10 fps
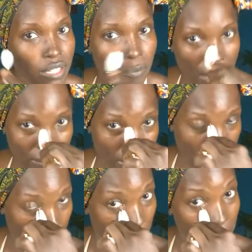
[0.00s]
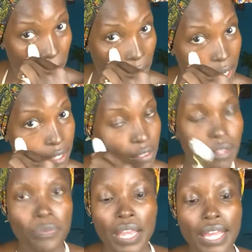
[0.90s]
around the time of the month.
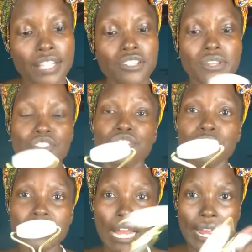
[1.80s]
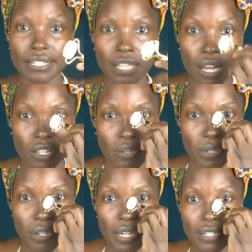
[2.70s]
And so there's two sides. So when you
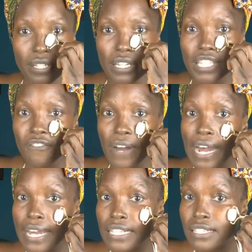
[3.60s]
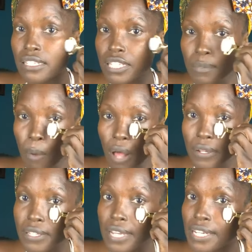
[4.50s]
get into these fine, smaller
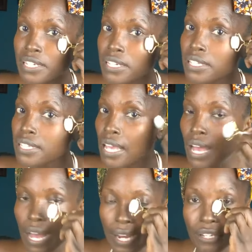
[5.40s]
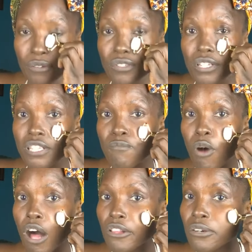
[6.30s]
sections, I use the
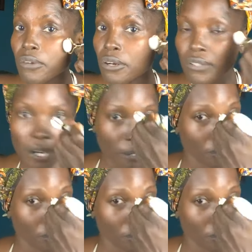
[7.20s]
smaller roller.